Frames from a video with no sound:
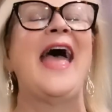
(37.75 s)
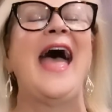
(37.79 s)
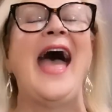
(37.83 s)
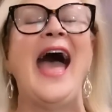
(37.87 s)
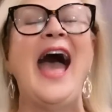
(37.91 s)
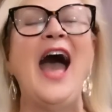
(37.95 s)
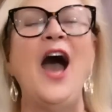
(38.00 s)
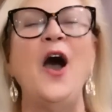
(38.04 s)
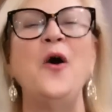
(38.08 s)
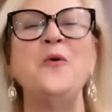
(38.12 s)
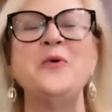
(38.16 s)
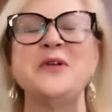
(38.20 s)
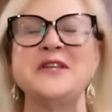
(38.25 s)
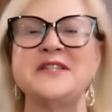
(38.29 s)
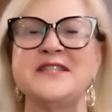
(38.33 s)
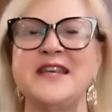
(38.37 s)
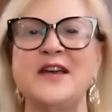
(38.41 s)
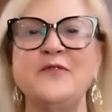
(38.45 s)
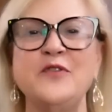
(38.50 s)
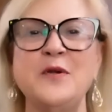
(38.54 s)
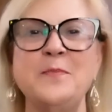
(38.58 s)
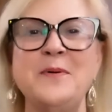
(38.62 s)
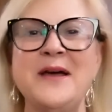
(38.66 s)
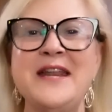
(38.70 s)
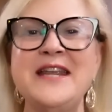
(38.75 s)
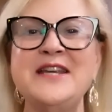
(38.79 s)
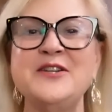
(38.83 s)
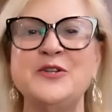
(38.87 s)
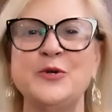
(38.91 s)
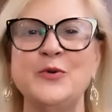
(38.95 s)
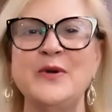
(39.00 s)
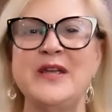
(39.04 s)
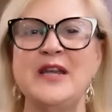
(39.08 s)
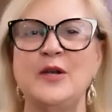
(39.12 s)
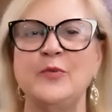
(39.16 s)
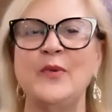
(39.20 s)
How is everybody
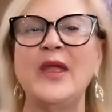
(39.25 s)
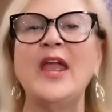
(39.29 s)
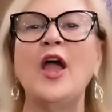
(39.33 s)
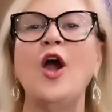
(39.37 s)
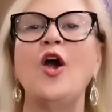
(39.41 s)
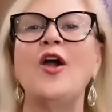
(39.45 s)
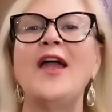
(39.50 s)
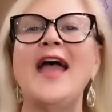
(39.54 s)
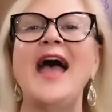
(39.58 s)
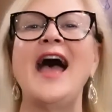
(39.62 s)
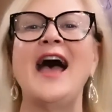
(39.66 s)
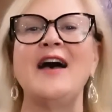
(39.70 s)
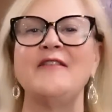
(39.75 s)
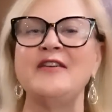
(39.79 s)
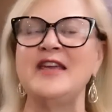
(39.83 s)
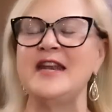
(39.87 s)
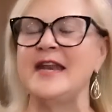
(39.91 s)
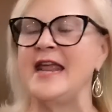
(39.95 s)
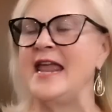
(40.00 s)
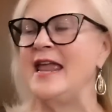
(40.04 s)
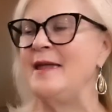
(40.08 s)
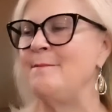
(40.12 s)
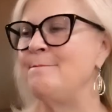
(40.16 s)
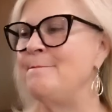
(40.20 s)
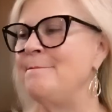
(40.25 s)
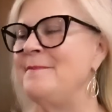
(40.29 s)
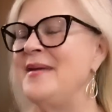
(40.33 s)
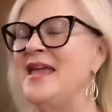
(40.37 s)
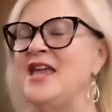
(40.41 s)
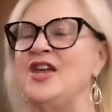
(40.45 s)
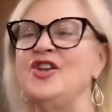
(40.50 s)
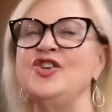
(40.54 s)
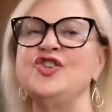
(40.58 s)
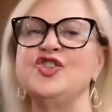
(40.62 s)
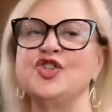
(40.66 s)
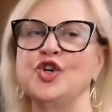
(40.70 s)
doing? We are having a
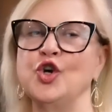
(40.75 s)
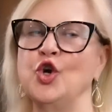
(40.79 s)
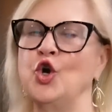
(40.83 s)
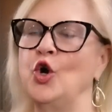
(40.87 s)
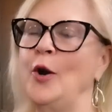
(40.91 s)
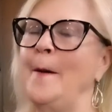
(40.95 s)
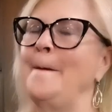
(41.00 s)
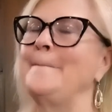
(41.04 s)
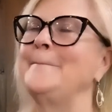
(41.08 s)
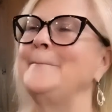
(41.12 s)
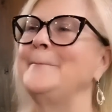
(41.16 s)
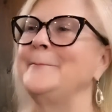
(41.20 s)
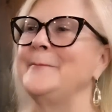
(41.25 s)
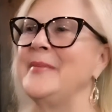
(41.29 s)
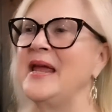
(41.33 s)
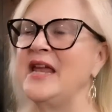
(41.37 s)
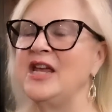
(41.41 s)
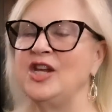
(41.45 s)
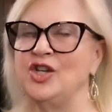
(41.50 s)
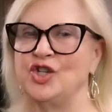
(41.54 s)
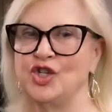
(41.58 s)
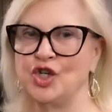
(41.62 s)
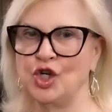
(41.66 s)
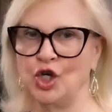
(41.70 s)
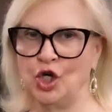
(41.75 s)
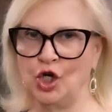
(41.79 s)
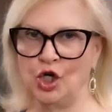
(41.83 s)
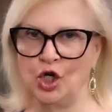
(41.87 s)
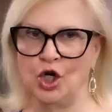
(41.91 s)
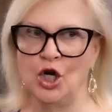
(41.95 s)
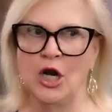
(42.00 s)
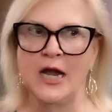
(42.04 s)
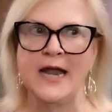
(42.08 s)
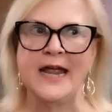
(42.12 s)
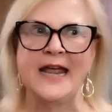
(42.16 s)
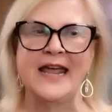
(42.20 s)
major,
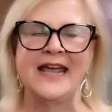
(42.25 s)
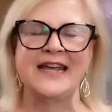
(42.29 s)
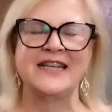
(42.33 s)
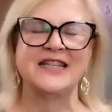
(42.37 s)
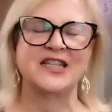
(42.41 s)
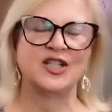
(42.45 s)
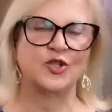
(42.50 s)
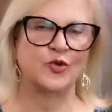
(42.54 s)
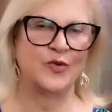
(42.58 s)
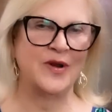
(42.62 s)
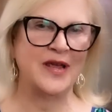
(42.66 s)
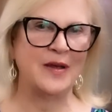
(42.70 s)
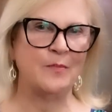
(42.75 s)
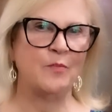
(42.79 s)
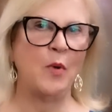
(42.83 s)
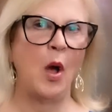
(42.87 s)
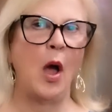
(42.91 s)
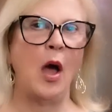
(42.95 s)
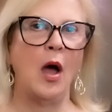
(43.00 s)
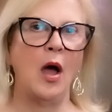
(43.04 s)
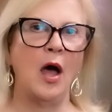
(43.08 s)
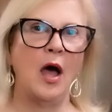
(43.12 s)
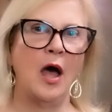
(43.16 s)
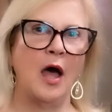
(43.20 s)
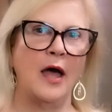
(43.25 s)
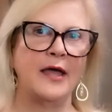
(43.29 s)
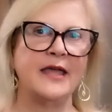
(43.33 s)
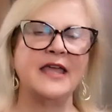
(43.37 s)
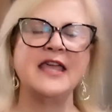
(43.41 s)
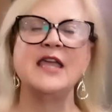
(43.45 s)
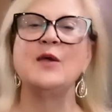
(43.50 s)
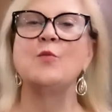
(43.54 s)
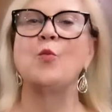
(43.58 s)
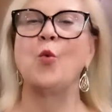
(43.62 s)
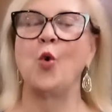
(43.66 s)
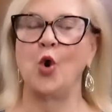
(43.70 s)
major extreme uh,
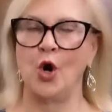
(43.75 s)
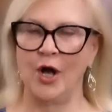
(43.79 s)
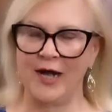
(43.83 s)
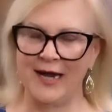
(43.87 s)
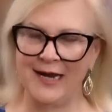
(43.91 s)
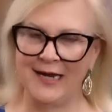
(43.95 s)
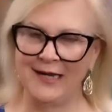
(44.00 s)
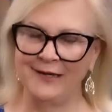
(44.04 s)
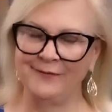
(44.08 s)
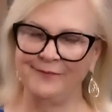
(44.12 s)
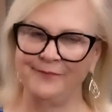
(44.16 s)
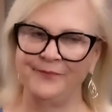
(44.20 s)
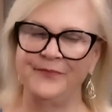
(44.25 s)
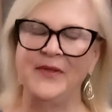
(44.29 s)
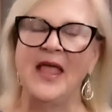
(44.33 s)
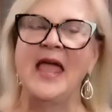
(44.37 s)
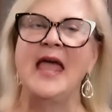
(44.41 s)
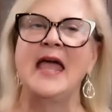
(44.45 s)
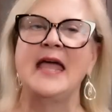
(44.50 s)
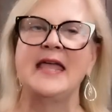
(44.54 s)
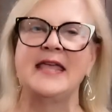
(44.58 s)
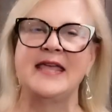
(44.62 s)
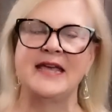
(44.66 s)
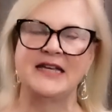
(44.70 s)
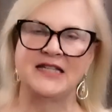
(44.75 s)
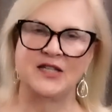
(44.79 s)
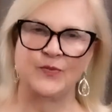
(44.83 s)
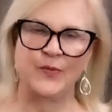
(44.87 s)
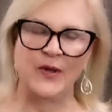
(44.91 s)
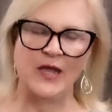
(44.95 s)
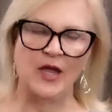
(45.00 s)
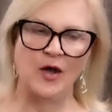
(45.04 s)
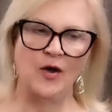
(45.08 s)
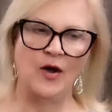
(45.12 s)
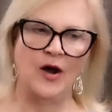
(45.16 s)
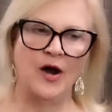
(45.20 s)
heat warning. Yes,
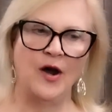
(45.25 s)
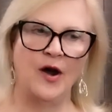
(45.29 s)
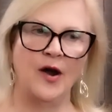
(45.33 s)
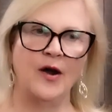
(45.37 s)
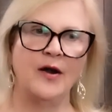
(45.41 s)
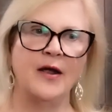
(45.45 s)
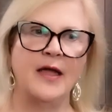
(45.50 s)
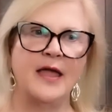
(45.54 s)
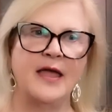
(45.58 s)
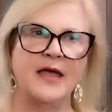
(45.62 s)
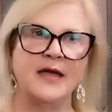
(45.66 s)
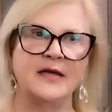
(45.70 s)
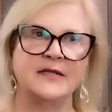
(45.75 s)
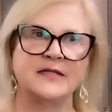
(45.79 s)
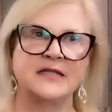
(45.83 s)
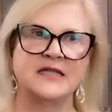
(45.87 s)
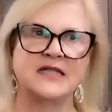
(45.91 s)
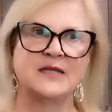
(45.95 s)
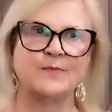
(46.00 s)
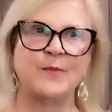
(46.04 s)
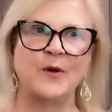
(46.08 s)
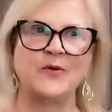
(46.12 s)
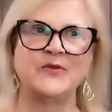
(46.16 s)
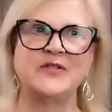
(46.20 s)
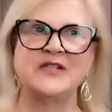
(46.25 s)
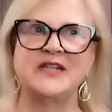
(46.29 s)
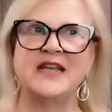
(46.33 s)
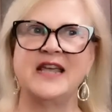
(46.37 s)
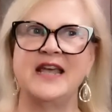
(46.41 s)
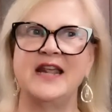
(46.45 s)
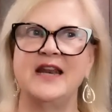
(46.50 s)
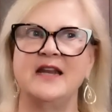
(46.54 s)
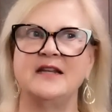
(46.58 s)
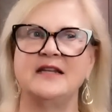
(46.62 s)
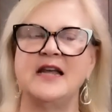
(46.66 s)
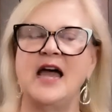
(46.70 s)
we are. It's supposed to
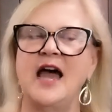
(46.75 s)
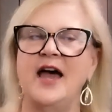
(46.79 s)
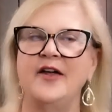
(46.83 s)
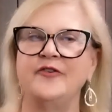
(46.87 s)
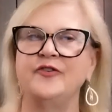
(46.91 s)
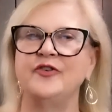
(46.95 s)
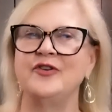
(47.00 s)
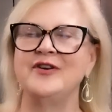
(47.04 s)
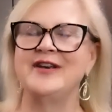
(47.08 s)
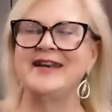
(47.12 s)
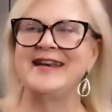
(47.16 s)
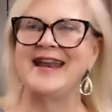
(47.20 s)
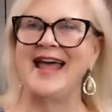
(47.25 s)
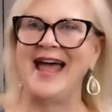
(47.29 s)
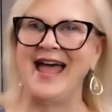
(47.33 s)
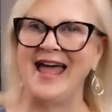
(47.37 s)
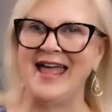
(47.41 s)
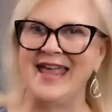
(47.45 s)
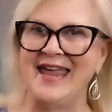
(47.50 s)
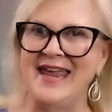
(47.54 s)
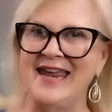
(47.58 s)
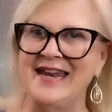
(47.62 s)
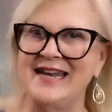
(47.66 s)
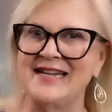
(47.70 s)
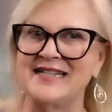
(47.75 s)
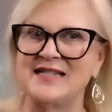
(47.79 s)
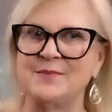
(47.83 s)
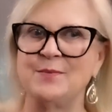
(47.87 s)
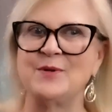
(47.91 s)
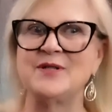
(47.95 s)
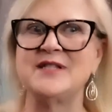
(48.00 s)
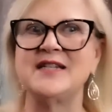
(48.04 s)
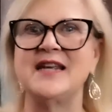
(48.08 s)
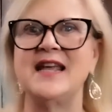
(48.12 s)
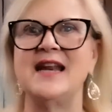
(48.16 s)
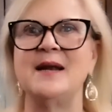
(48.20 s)
get 109. It's
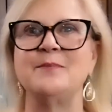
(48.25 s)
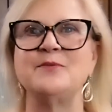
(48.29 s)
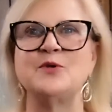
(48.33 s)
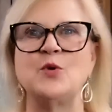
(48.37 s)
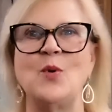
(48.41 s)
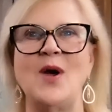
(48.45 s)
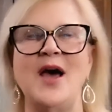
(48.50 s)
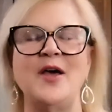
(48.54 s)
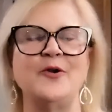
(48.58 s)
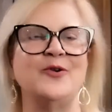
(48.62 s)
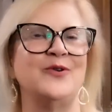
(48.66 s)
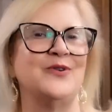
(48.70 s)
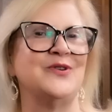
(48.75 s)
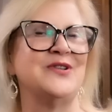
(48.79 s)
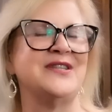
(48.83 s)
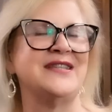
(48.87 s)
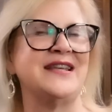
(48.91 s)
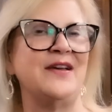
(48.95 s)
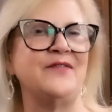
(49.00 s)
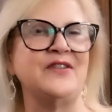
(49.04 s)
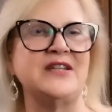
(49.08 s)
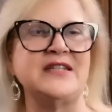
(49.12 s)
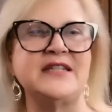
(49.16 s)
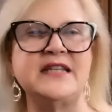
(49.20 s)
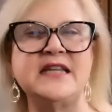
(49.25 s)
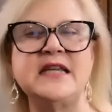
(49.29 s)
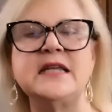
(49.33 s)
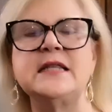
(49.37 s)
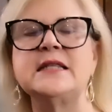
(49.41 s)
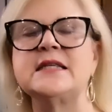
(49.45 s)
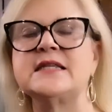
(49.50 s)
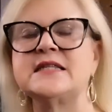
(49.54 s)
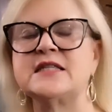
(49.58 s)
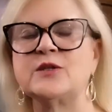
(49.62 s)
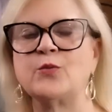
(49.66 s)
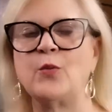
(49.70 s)
supposed to get up to
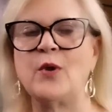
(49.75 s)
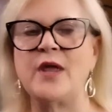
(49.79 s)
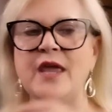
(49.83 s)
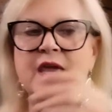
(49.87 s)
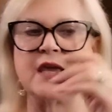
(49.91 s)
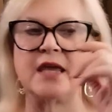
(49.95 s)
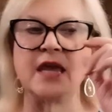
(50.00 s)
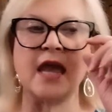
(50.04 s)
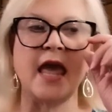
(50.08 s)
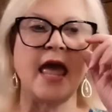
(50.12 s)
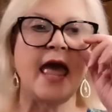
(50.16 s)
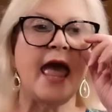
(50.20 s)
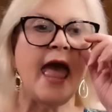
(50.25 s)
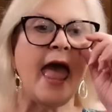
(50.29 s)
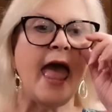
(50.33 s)
117 this week.